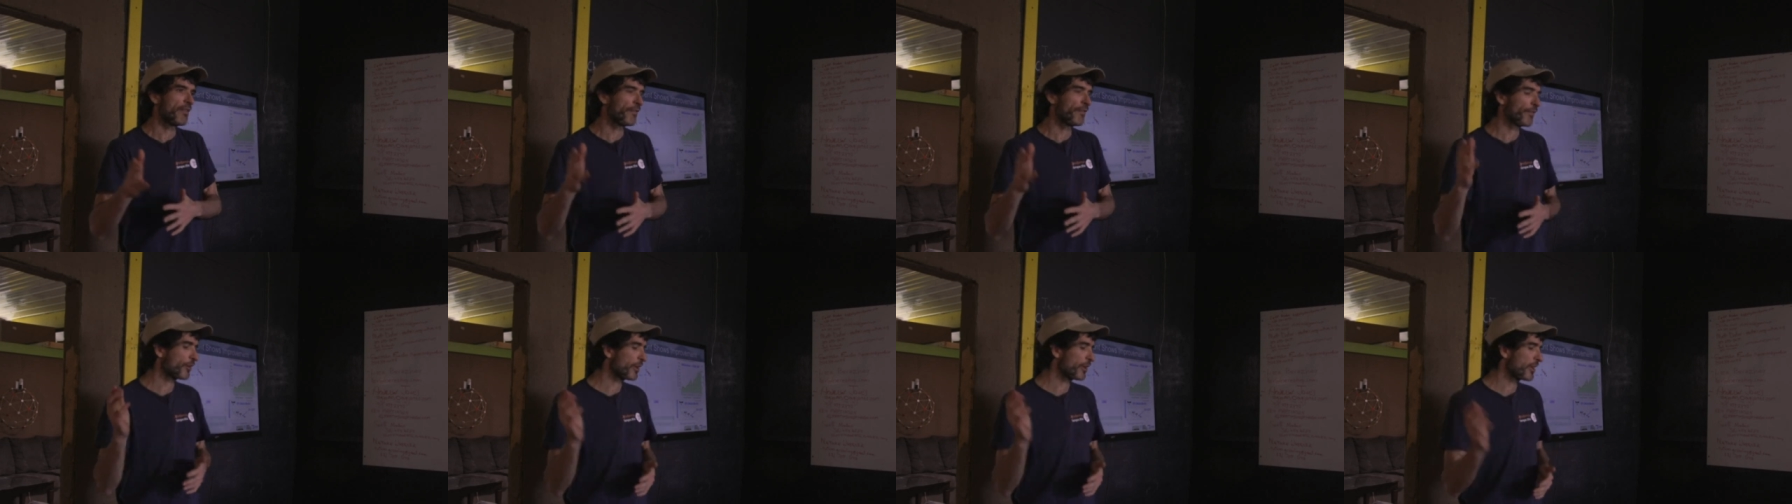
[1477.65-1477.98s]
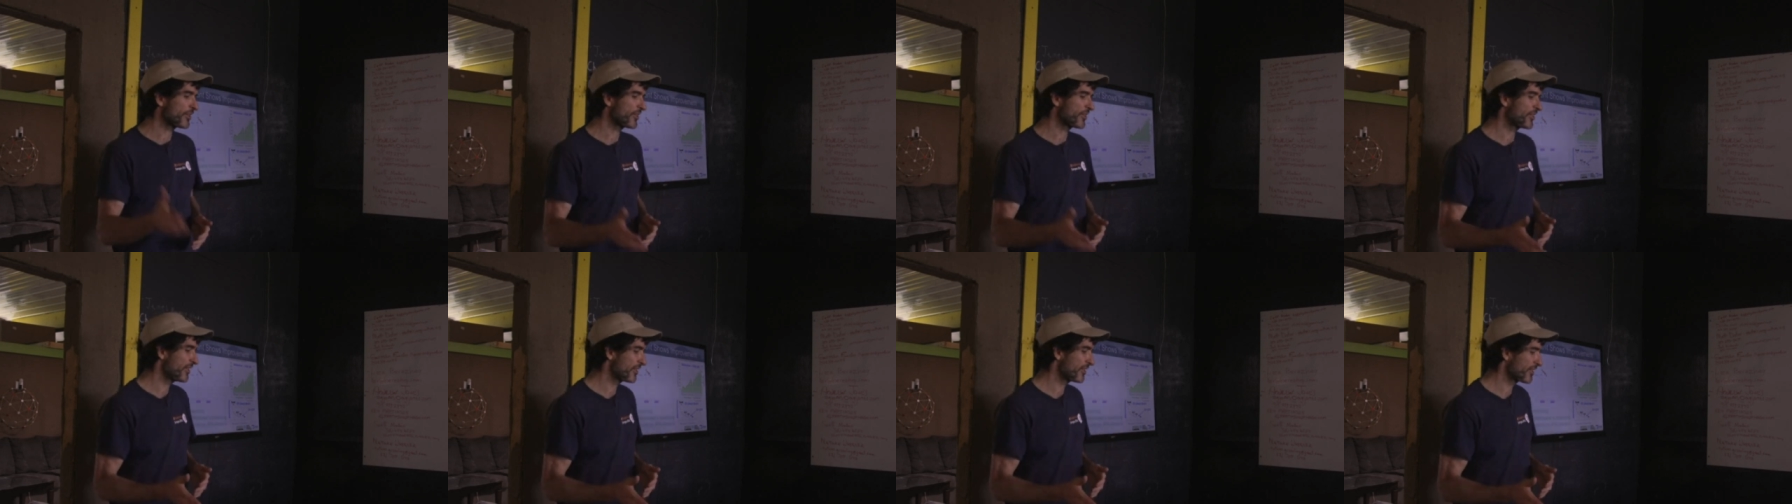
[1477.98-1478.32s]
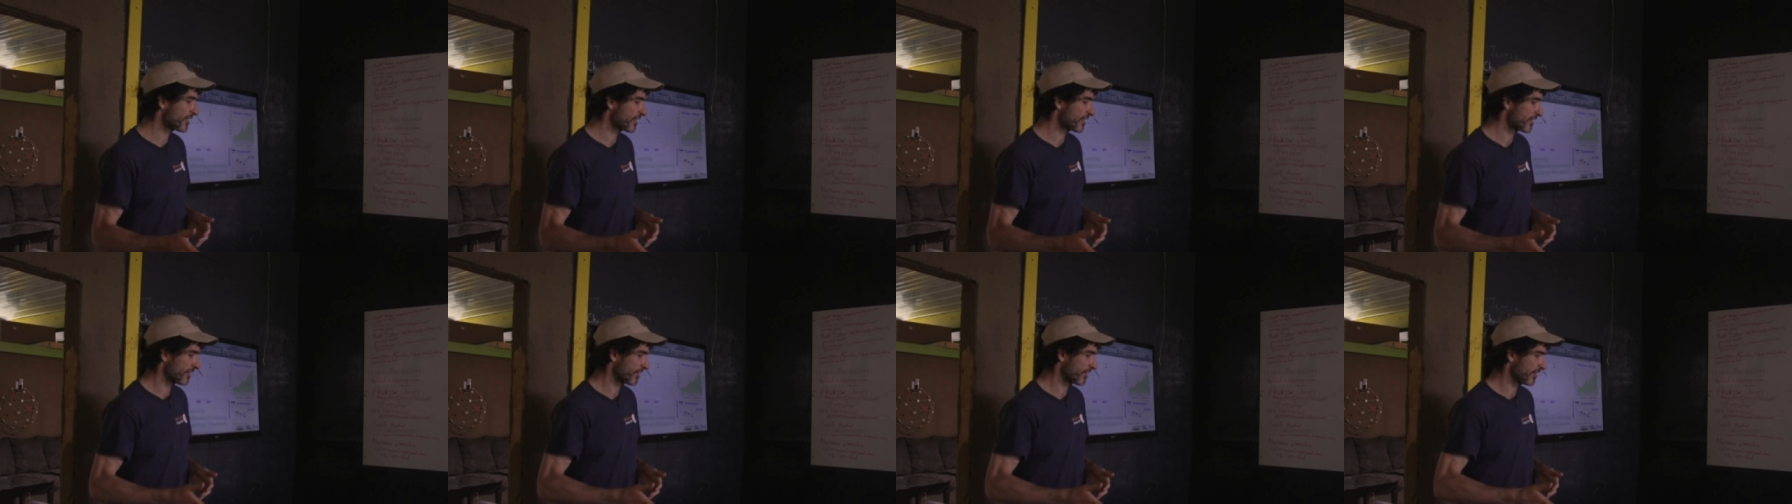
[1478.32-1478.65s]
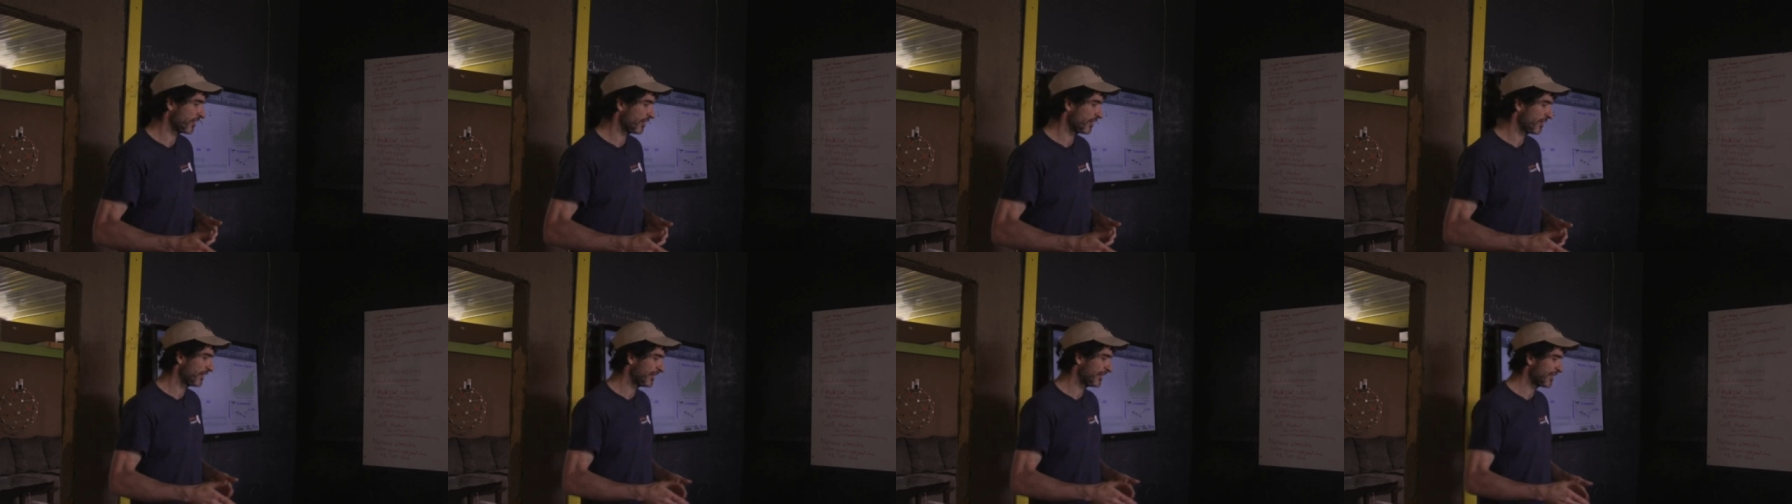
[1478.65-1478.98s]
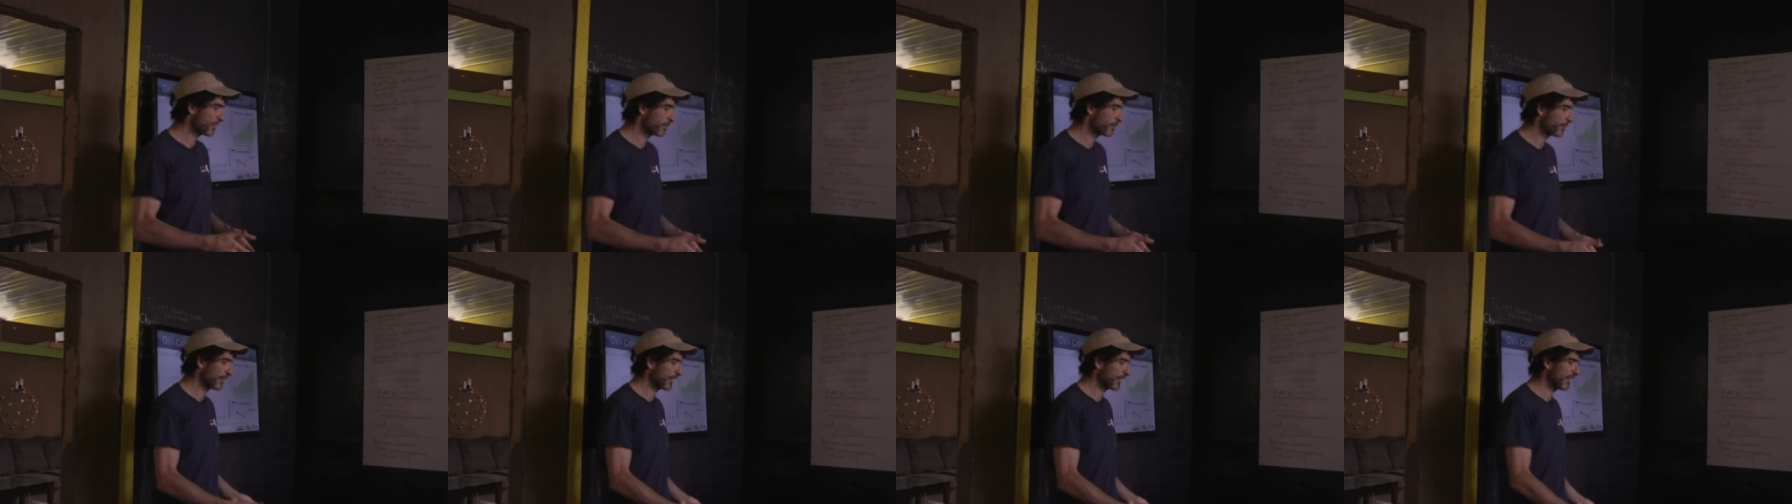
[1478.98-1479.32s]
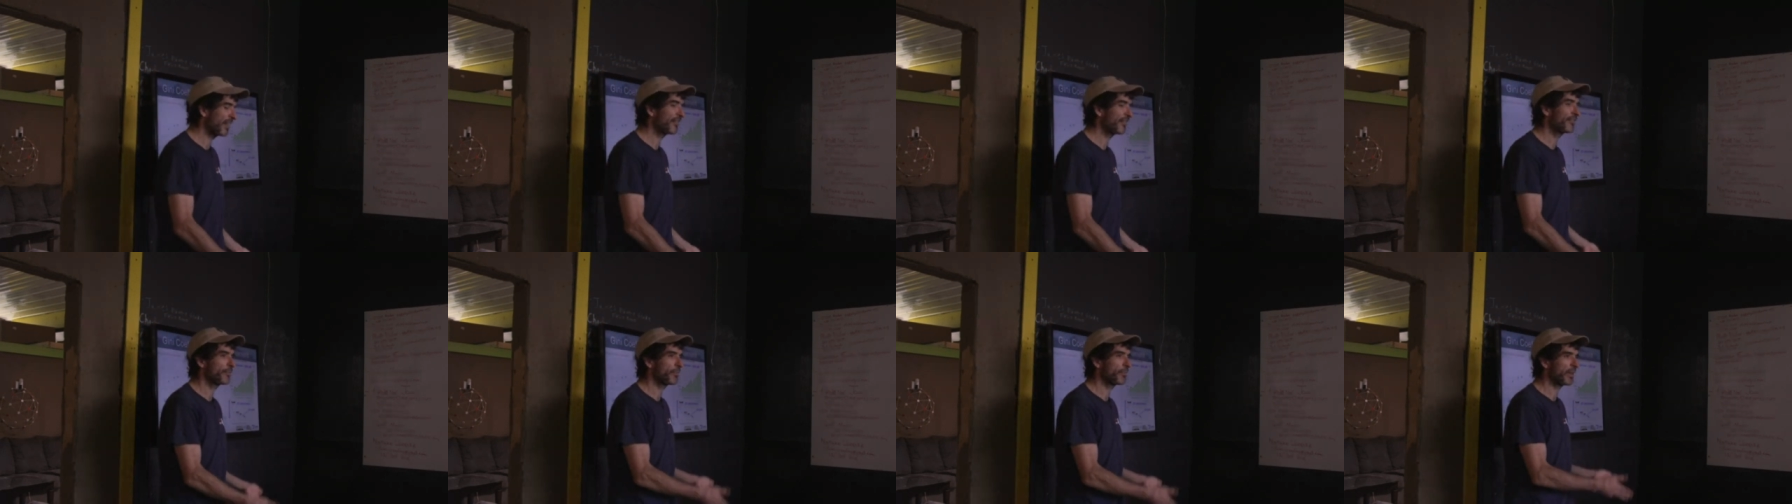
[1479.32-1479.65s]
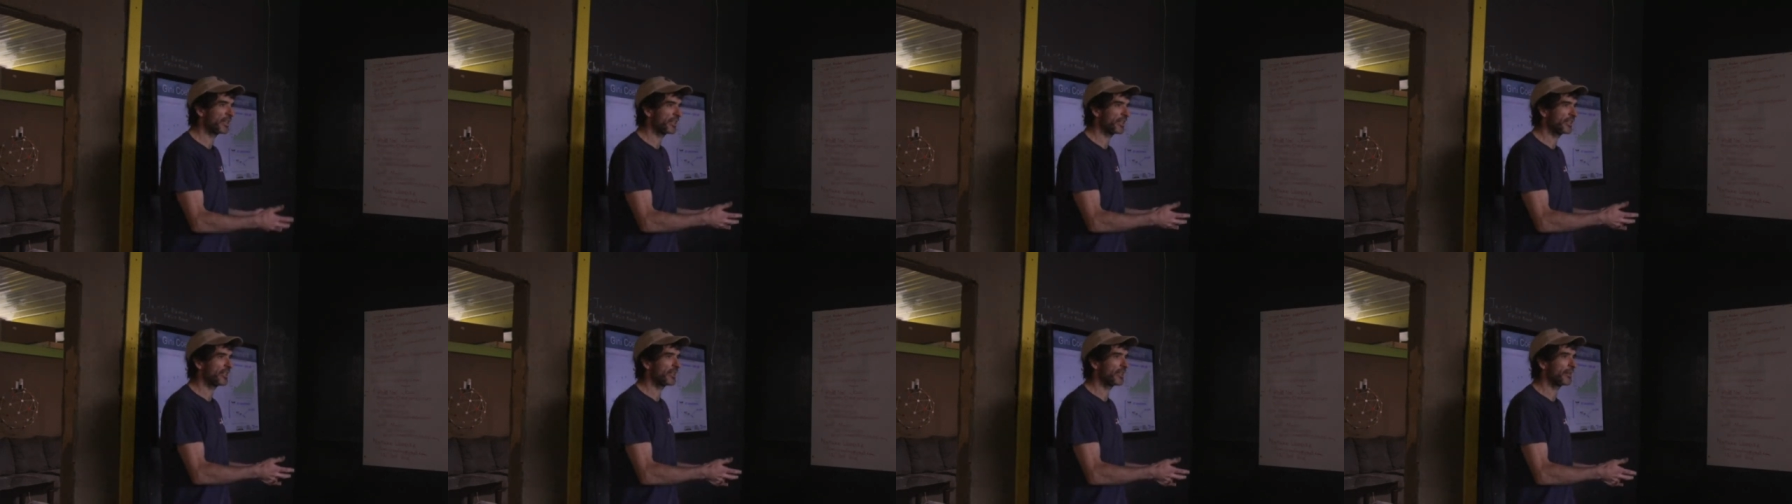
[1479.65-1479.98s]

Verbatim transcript: For us, it's let's bring everybody